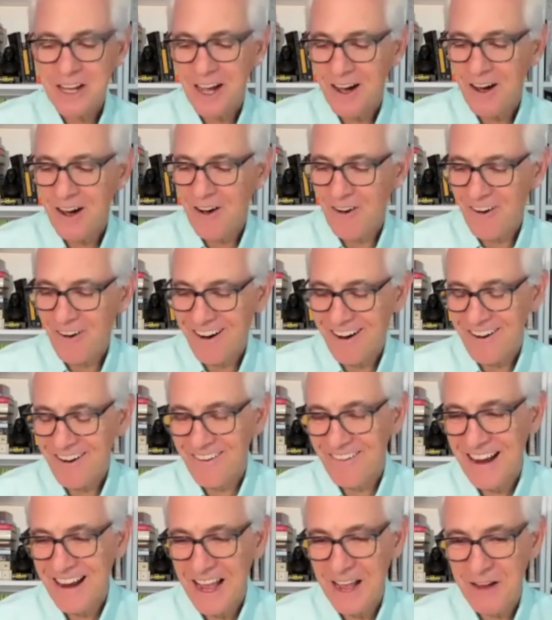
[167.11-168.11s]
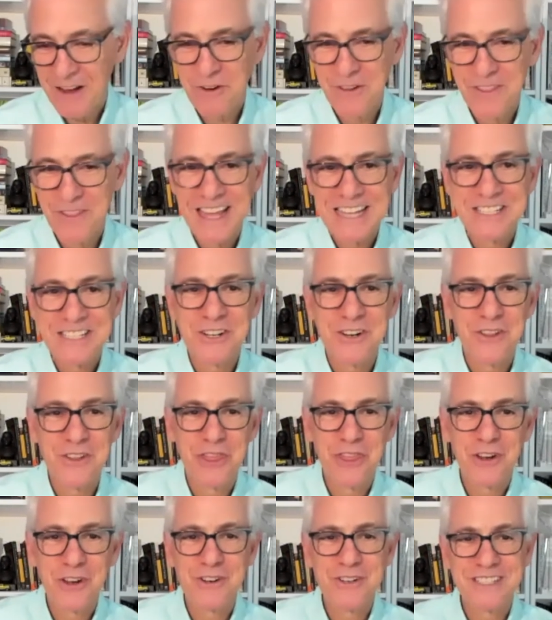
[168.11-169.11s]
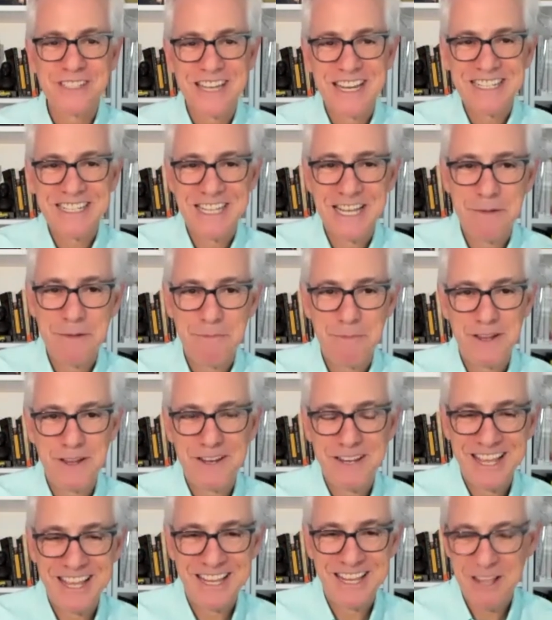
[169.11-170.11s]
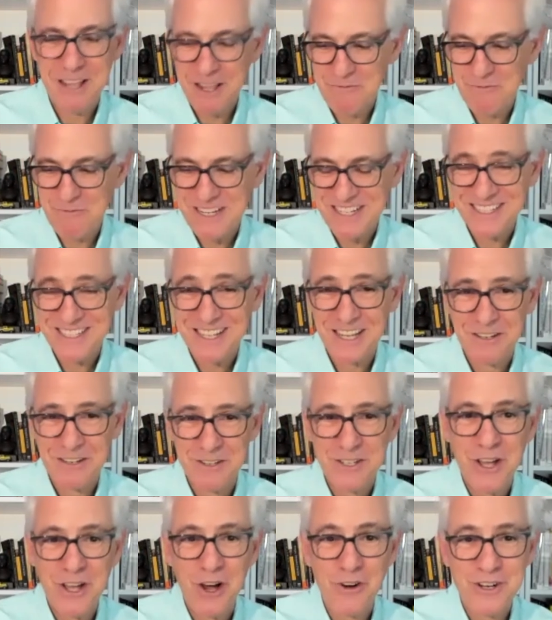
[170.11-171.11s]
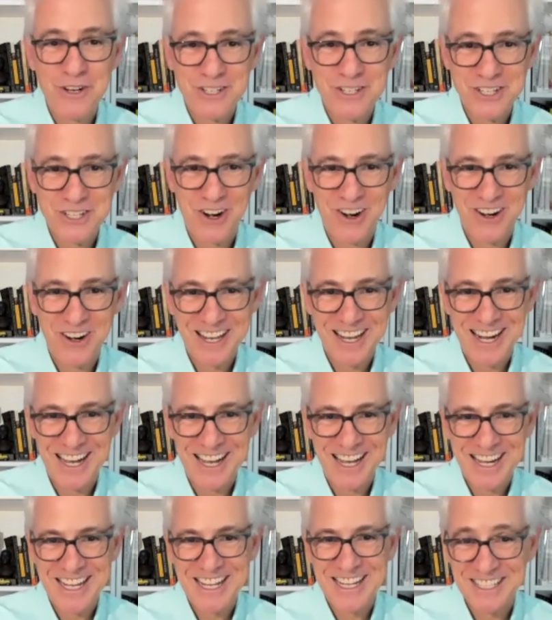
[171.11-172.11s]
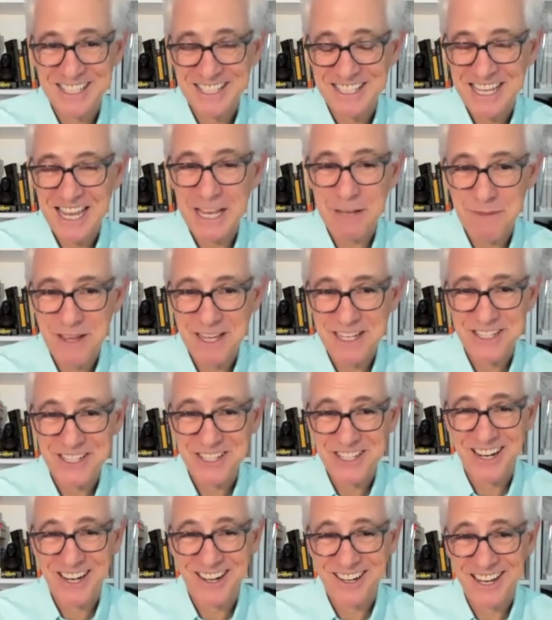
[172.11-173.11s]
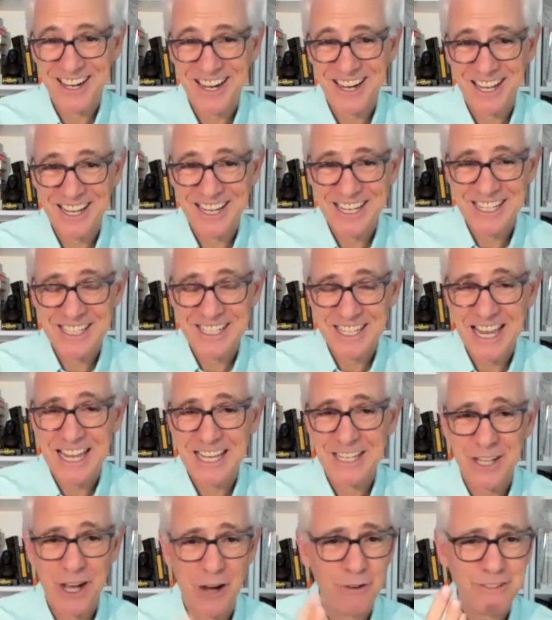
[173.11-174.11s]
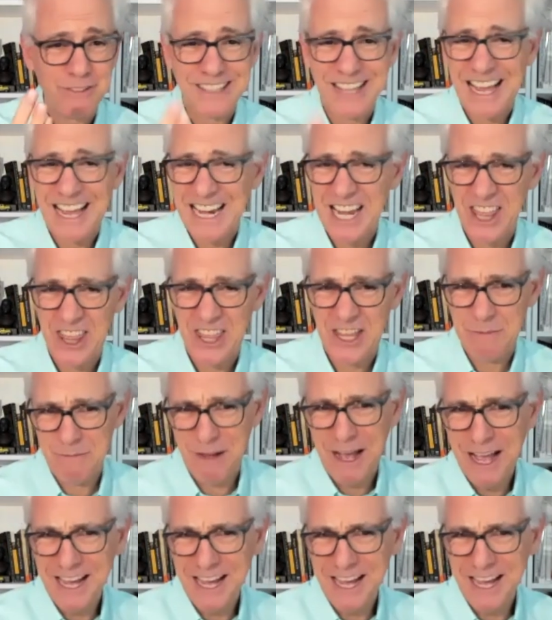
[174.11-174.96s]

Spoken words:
All right. Well, that's your Thursday tip. It was know your target audience, segment your target audience, and don't lie to them.